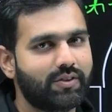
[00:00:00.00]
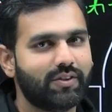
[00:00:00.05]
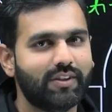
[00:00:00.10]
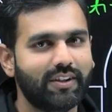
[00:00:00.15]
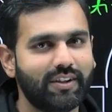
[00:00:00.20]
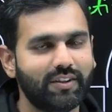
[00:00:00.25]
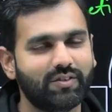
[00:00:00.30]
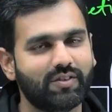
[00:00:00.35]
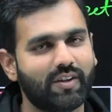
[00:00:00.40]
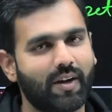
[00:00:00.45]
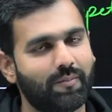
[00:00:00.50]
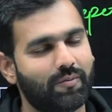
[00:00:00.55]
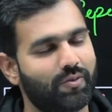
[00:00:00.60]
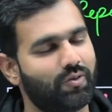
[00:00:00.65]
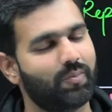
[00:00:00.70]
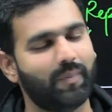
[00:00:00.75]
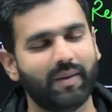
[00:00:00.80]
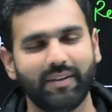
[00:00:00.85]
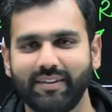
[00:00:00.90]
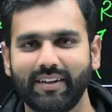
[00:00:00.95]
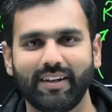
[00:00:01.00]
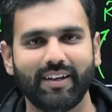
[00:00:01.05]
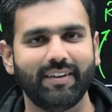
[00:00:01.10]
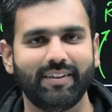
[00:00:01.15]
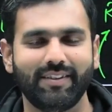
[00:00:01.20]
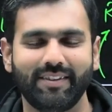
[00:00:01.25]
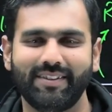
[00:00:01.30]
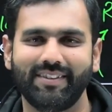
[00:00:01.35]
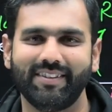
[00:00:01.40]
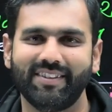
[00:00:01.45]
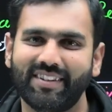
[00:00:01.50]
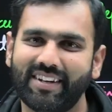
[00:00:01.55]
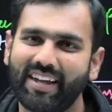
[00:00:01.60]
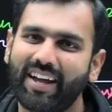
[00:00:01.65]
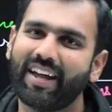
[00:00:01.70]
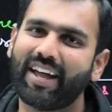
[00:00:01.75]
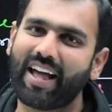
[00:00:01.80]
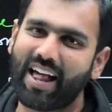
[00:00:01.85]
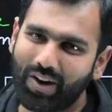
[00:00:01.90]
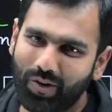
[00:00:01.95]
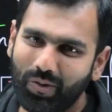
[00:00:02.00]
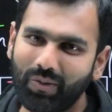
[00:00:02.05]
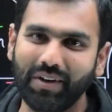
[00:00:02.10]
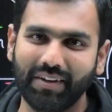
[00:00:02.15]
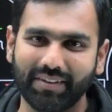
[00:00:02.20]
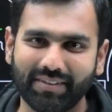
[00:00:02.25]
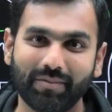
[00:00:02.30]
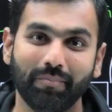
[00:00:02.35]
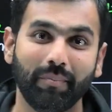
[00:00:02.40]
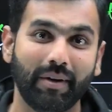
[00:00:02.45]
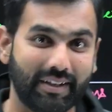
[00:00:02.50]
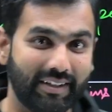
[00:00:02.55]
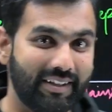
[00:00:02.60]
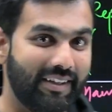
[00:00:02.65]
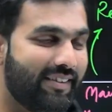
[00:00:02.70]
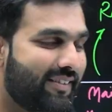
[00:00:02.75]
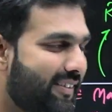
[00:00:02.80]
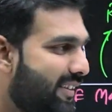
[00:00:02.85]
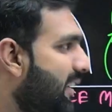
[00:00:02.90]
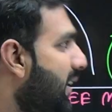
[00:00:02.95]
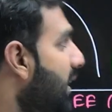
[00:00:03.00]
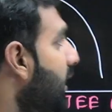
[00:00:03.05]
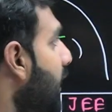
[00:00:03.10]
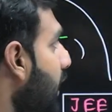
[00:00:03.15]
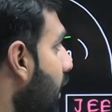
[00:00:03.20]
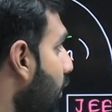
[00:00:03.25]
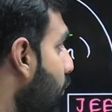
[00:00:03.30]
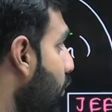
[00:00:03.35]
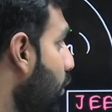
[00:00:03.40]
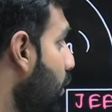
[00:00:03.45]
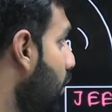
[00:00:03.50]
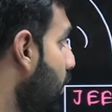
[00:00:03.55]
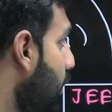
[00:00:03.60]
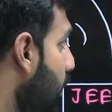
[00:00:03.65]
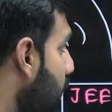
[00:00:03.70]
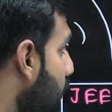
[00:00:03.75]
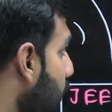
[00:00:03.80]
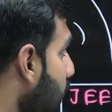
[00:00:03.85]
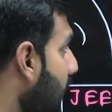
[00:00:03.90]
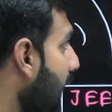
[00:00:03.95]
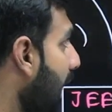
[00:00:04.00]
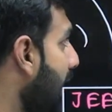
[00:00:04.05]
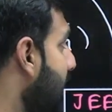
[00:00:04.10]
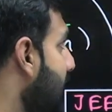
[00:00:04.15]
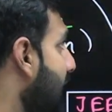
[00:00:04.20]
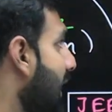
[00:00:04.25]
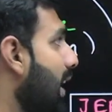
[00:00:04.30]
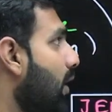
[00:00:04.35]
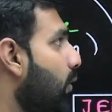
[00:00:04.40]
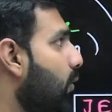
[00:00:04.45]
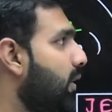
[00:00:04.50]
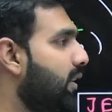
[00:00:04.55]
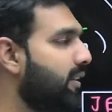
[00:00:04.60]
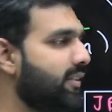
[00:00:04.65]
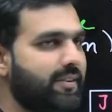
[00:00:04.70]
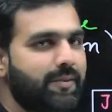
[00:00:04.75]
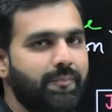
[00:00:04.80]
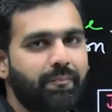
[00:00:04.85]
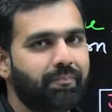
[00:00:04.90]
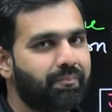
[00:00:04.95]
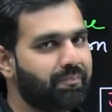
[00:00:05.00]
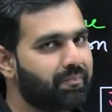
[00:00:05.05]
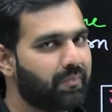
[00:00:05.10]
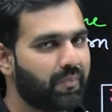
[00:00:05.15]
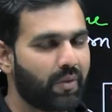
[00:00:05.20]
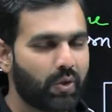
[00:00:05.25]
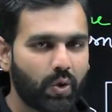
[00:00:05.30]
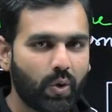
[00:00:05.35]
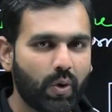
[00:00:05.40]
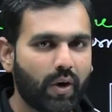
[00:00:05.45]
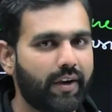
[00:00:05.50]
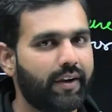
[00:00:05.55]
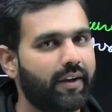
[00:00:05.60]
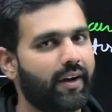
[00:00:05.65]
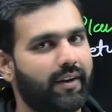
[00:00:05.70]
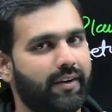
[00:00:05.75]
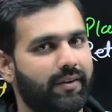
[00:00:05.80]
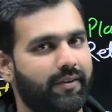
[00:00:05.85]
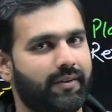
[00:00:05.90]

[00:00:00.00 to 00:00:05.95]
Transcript: these chapters, basically this is entire calculus. But yes, if you look at calculus, you are done.